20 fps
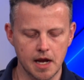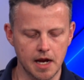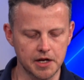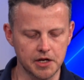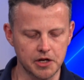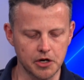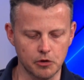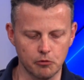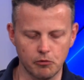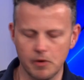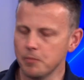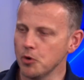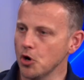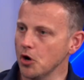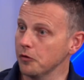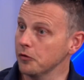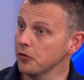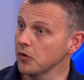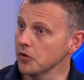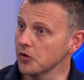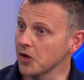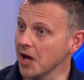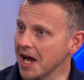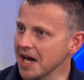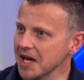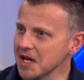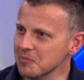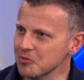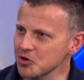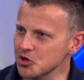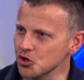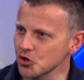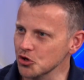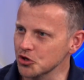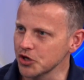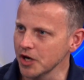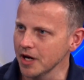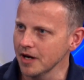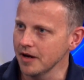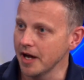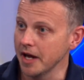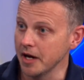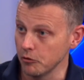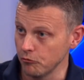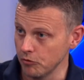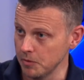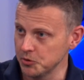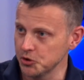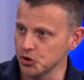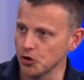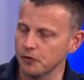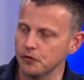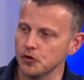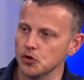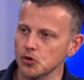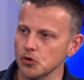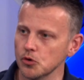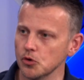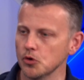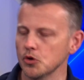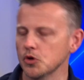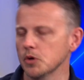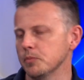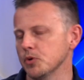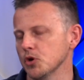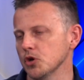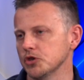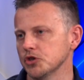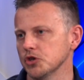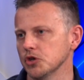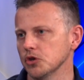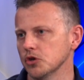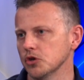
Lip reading: It can rip off the honey producer, and it rips off you, the person